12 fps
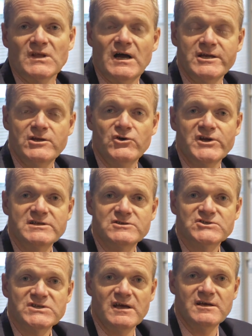Are you looking to
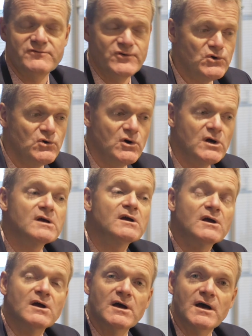stay for
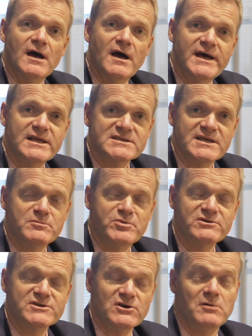an extended
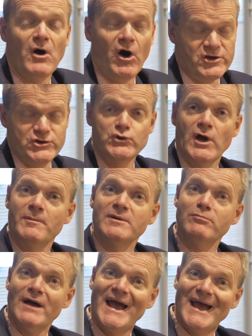period of time? Are you
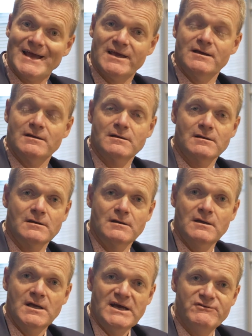coming back?
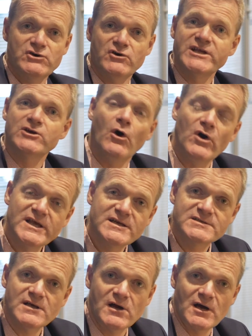Have you got any
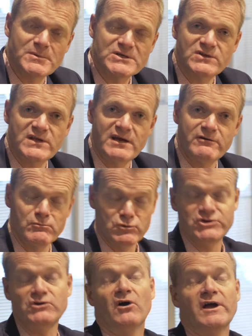colleagues that are coming to the area?
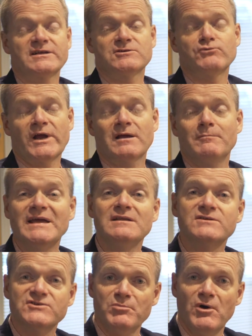Would you like to
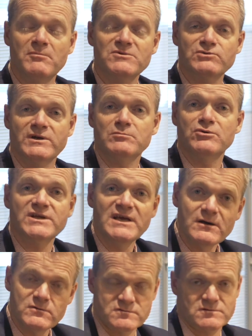recommend this apartment to anybody
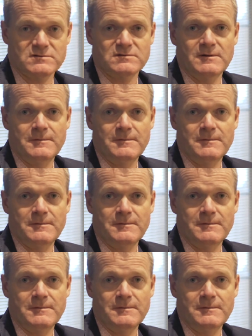else?